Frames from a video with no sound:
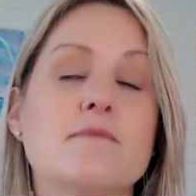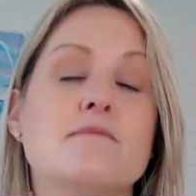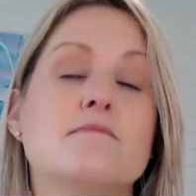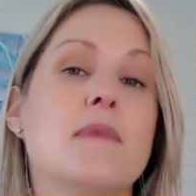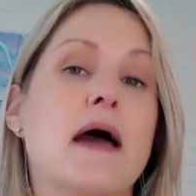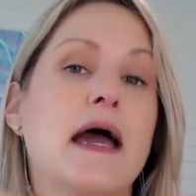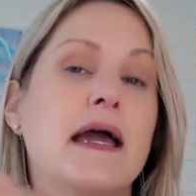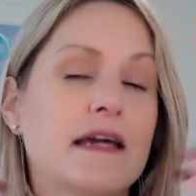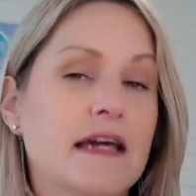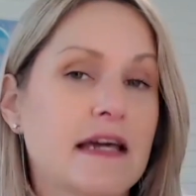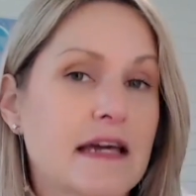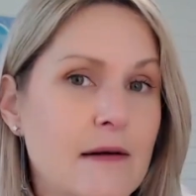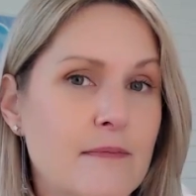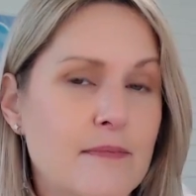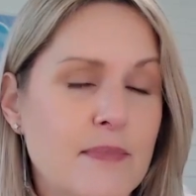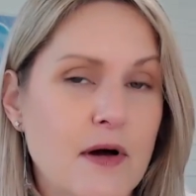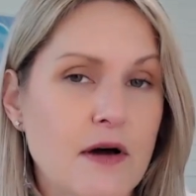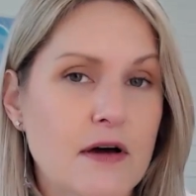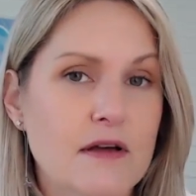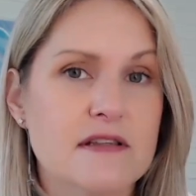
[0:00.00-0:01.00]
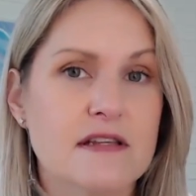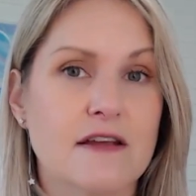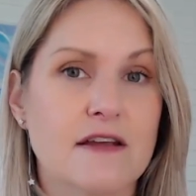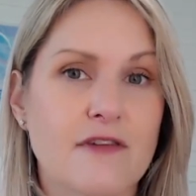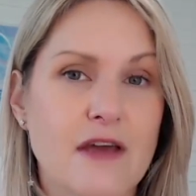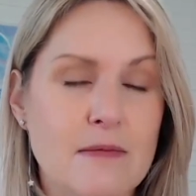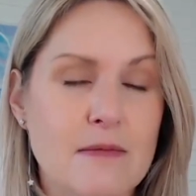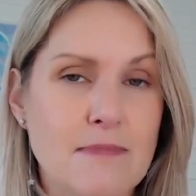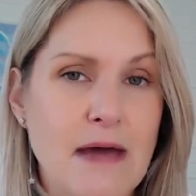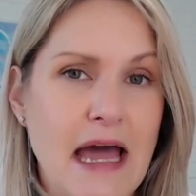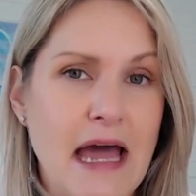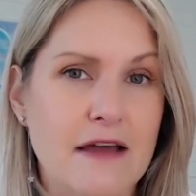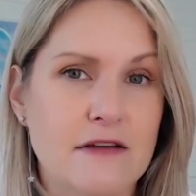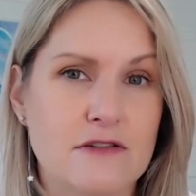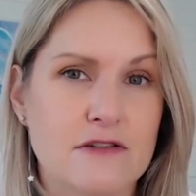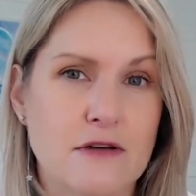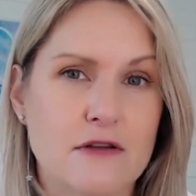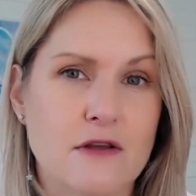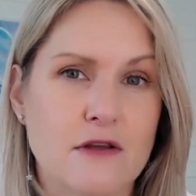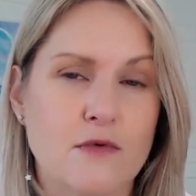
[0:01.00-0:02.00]
Making a positive
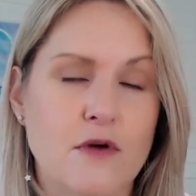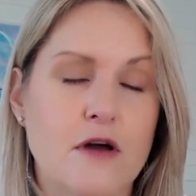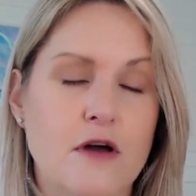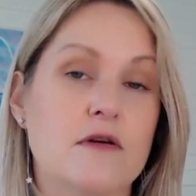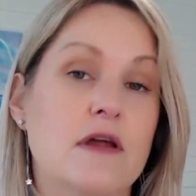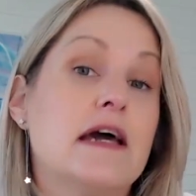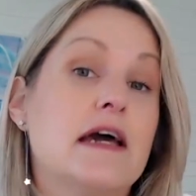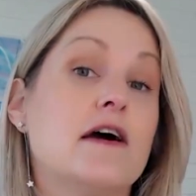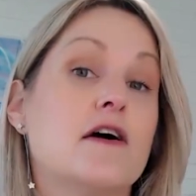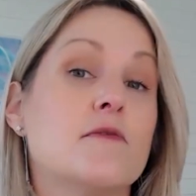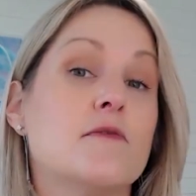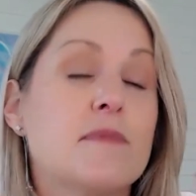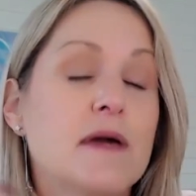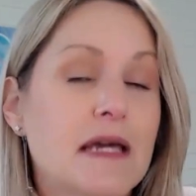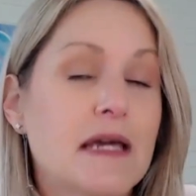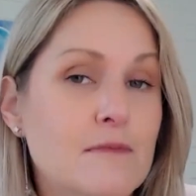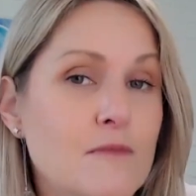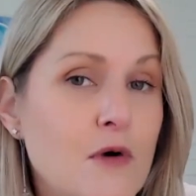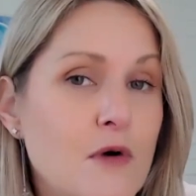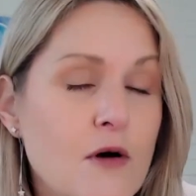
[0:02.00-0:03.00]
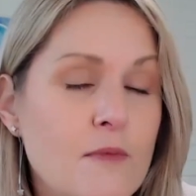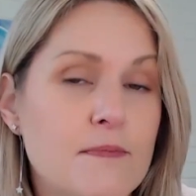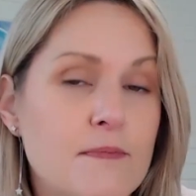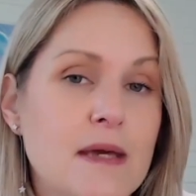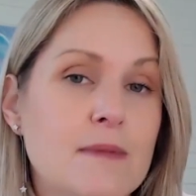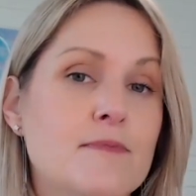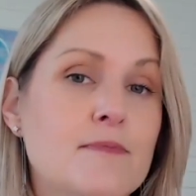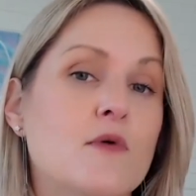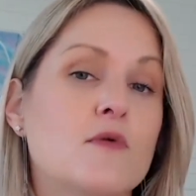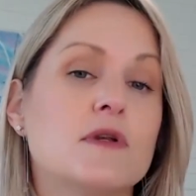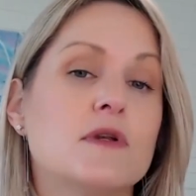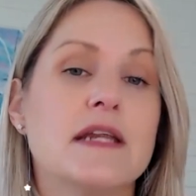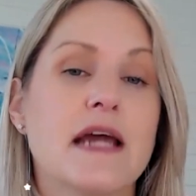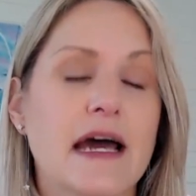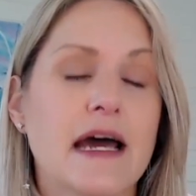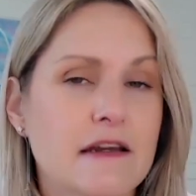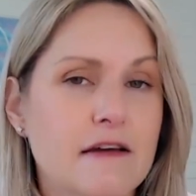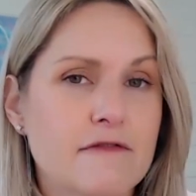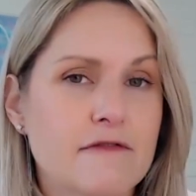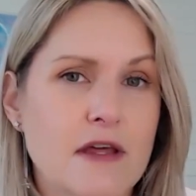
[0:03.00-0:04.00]
impact on the world, helping more people.
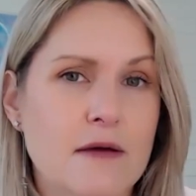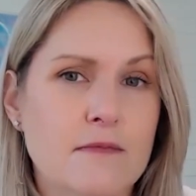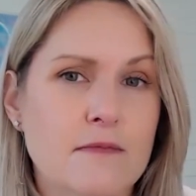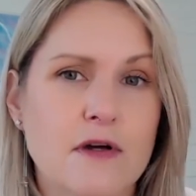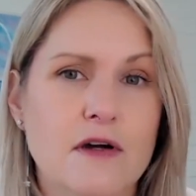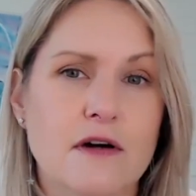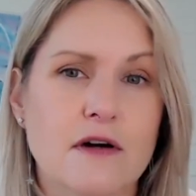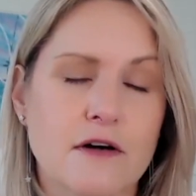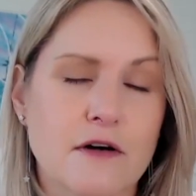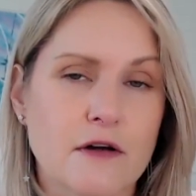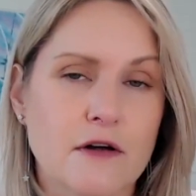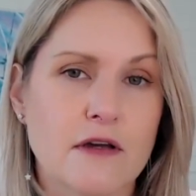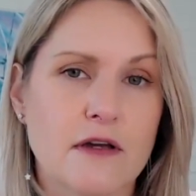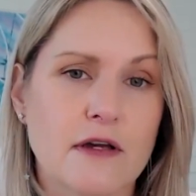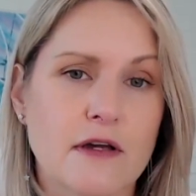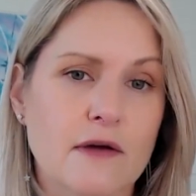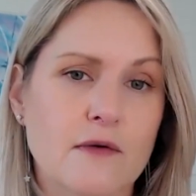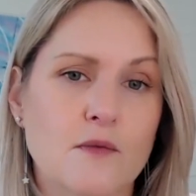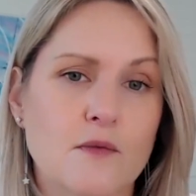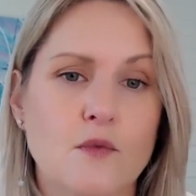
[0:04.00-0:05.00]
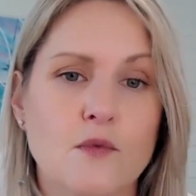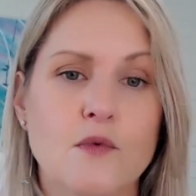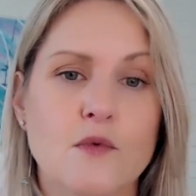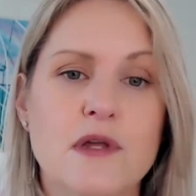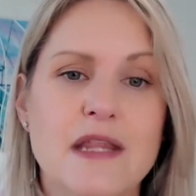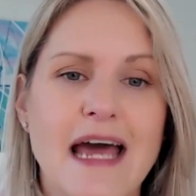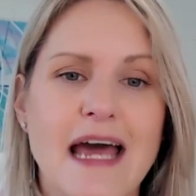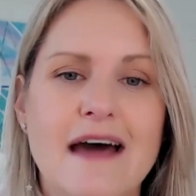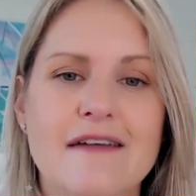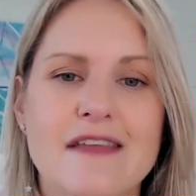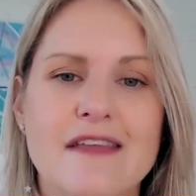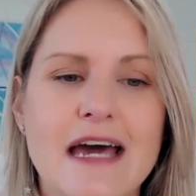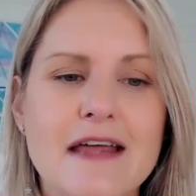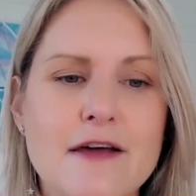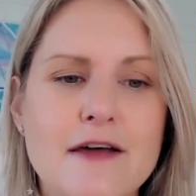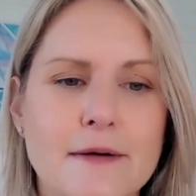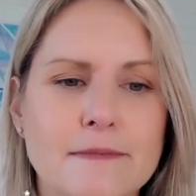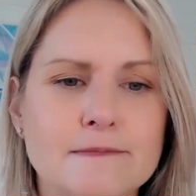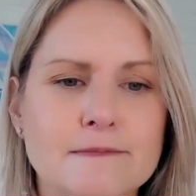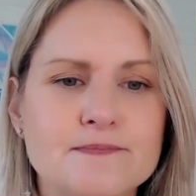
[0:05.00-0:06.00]
None of them go without the
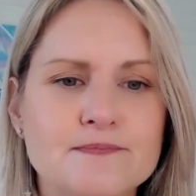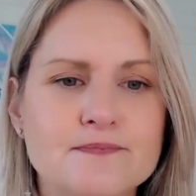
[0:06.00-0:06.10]
other.